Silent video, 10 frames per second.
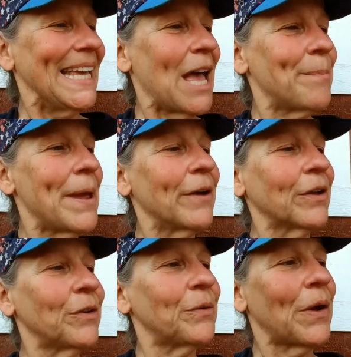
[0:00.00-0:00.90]

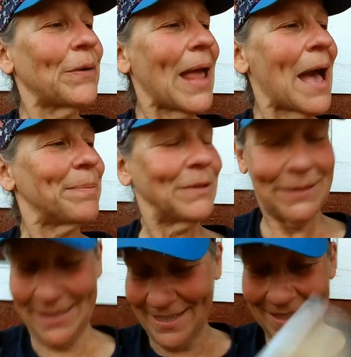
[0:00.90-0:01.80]
American grown
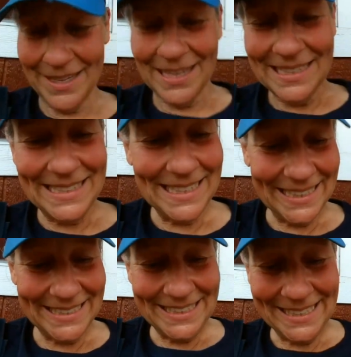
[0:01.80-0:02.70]
apples.
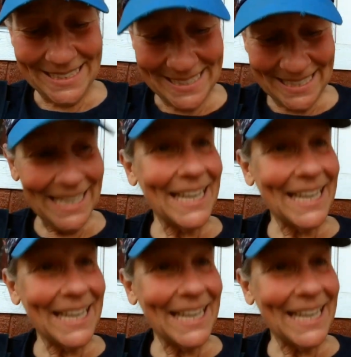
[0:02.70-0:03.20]
Delicious.